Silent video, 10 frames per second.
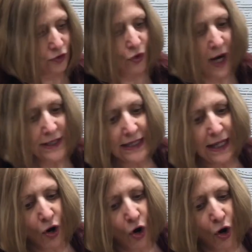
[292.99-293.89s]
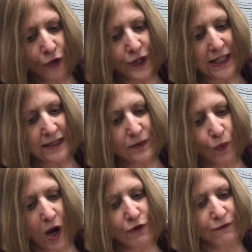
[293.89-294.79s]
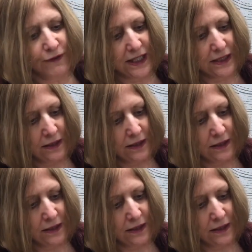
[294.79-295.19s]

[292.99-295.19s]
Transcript: trying to get all these woven